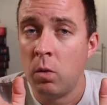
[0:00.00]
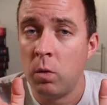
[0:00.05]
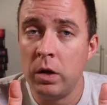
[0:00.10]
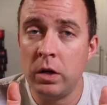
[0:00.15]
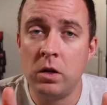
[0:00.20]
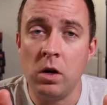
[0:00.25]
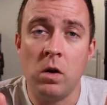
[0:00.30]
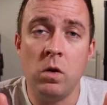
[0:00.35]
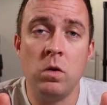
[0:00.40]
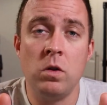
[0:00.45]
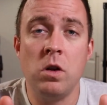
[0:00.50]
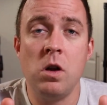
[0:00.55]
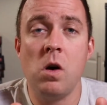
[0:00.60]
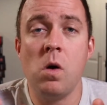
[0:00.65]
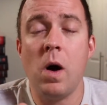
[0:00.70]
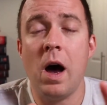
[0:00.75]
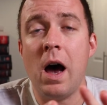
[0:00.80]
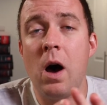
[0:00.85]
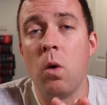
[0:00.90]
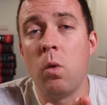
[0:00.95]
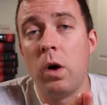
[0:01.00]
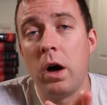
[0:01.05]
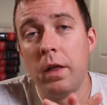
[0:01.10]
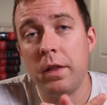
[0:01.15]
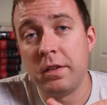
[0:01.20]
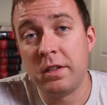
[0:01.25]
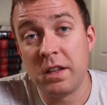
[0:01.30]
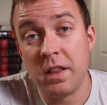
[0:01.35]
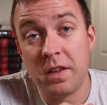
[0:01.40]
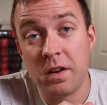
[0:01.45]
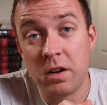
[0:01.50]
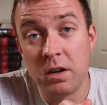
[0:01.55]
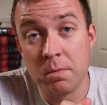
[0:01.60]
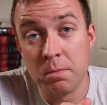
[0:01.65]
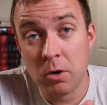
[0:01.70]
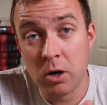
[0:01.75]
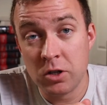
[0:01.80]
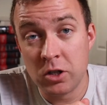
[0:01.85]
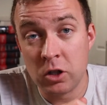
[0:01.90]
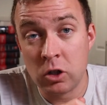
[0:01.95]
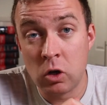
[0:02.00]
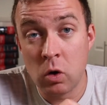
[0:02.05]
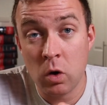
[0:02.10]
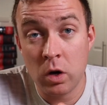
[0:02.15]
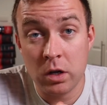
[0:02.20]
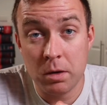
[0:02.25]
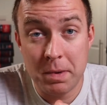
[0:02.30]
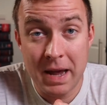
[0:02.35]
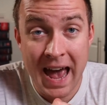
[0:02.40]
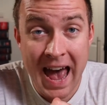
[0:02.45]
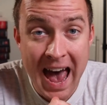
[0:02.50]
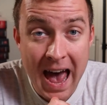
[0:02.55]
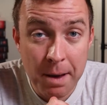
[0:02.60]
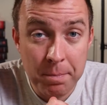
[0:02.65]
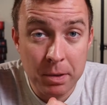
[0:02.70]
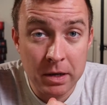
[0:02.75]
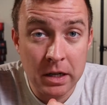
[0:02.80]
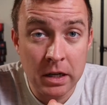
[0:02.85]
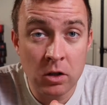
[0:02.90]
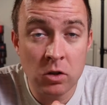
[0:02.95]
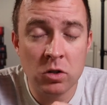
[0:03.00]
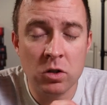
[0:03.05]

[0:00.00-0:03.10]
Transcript: We don't know how well this Ethereum merge is going to be happening,